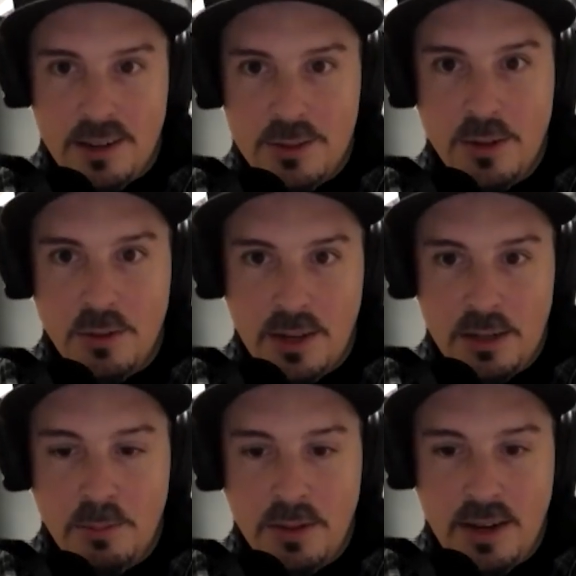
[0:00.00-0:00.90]
So, like,
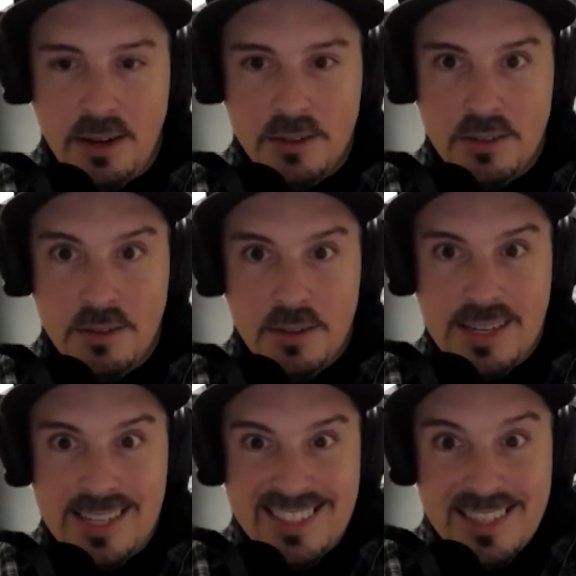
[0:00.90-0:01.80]
the players
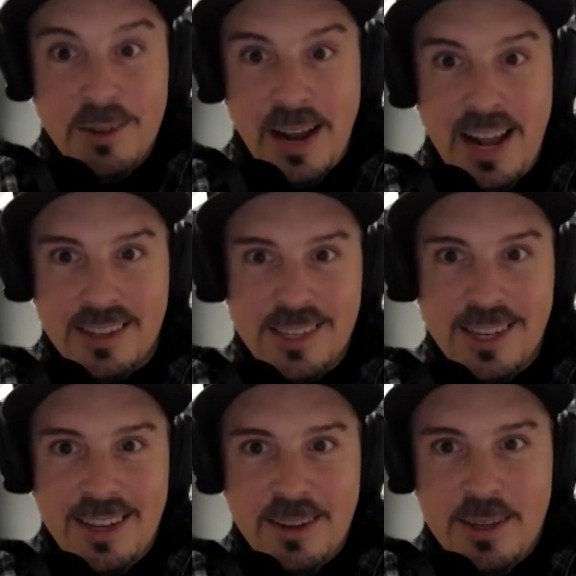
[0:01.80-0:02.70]
can still ask,
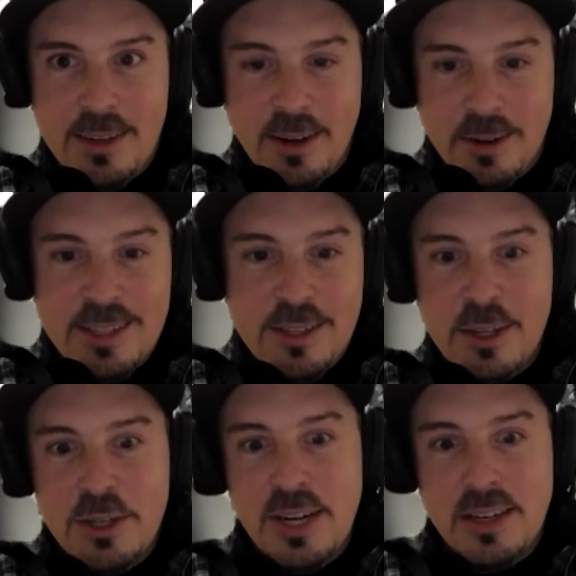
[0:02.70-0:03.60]
you know, is yeah. there
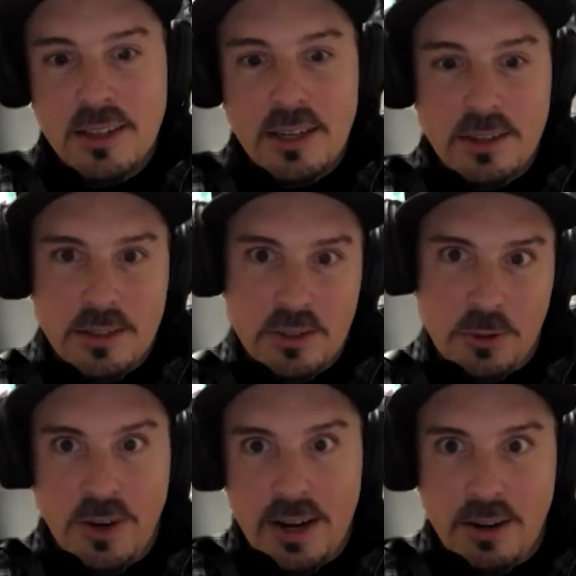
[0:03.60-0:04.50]
a chandelier in this
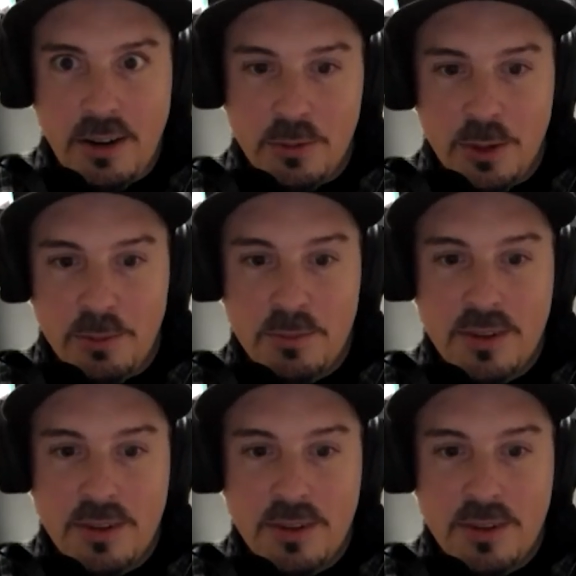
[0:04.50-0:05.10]
grand hall room?